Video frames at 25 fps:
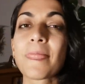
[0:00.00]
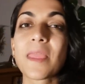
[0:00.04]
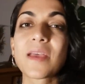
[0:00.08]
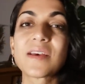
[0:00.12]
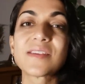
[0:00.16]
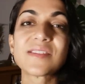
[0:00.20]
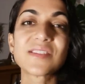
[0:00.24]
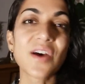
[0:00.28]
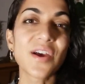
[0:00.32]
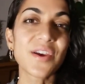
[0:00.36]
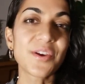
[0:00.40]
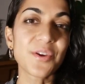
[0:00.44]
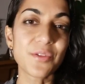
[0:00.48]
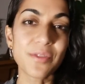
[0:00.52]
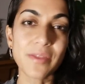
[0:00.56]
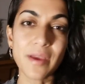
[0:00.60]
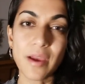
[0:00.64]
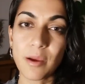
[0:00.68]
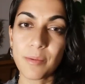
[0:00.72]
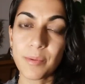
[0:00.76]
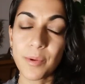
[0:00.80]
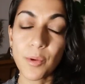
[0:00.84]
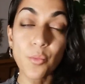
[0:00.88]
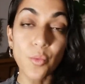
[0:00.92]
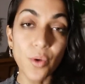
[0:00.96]

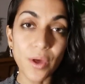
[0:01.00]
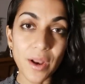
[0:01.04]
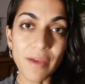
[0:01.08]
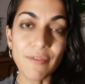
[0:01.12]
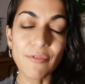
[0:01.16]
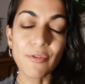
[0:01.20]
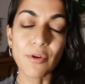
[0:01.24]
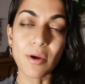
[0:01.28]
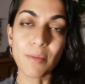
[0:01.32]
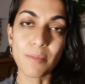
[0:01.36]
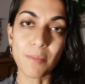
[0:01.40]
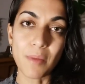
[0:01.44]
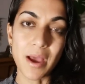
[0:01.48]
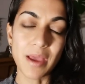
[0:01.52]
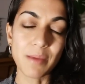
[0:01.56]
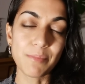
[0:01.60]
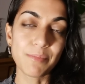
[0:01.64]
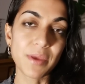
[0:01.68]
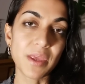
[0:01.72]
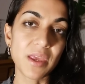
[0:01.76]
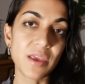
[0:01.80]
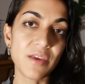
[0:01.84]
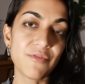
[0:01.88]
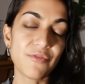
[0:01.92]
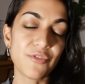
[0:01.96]
psychotherapy, whatever it might
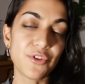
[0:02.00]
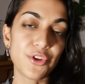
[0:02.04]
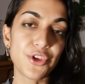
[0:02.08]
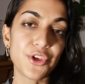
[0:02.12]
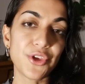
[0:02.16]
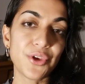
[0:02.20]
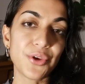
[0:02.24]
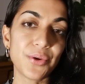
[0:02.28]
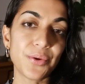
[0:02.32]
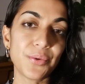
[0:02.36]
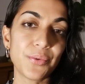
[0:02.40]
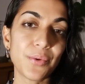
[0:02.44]
be for you.